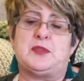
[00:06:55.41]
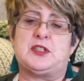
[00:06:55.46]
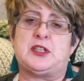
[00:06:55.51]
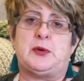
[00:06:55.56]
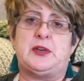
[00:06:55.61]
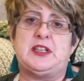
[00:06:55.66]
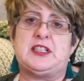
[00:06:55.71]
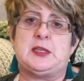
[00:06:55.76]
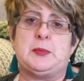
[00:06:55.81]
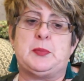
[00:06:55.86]

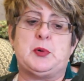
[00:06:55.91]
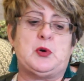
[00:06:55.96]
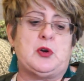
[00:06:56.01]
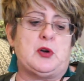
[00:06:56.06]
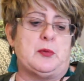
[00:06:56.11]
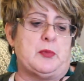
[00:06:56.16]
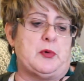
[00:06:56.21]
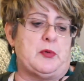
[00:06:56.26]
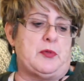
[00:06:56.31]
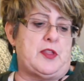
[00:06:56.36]
So it's a
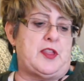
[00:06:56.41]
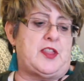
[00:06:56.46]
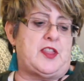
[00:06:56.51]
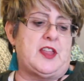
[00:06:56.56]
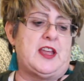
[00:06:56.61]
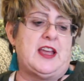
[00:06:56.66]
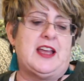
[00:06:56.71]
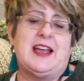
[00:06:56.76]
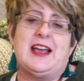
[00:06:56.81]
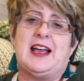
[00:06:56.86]
book a month
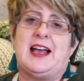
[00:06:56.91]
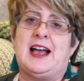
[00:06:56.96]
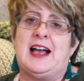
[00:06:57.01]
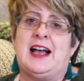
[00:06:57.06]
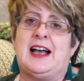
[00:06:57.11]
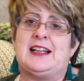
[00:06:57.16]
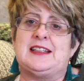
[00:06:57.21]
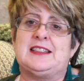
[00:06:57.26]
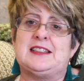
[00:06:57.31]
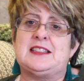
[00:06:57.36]

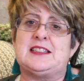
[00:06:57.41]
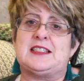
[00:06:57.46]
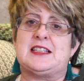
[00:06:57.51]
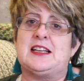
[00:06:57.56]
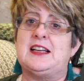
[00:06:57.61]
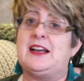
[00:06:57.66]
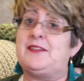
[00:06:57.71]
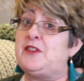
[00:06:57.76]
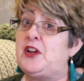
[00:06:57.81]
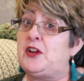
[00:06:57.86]
and
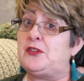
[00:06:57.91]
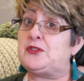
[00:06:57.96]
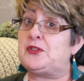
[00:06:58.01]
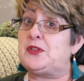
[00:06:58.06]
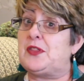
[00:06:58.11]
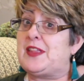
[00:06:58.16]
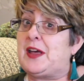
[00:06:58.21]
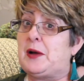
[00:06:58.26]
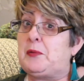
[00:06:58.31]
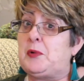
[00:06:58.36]
uh, I've not
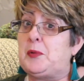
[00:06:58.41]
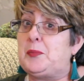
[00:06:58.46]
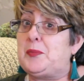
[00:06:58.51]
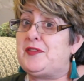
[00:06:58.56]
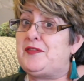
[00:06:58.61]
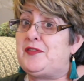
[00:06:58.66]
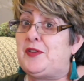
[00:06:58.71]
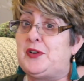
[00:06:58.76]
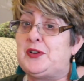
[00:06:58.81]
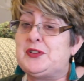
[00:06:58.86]
done that one
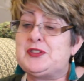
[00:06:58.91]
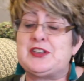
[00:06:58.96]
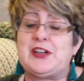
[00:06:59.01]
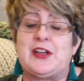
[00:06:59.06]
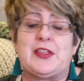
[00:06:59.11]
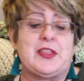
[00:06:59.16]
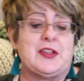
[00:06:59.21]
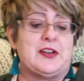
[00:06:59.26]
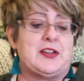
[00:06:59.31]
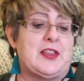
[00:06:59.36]
before so
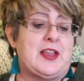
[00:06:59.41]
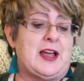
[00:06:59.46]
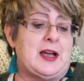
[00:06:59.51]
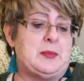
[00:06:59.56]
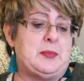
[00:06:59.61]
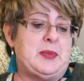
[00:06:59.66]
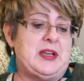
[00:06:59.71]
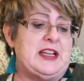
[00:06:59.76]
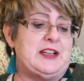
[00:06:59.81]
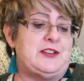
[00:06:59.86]
I thought
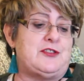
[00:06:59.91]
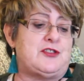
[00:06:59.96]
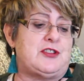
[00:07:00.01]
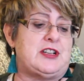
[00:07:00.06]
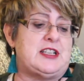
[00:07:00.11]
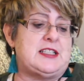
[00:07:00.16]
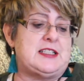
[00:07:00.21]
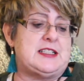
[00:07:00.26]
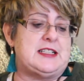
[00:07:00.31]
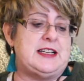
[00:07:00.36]
that'd be
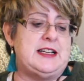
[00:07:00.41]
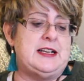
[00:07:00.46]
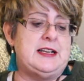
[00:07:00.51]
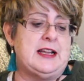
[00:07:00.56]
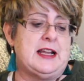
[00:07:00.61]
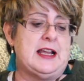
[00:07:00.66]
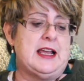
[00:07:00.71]
interesting.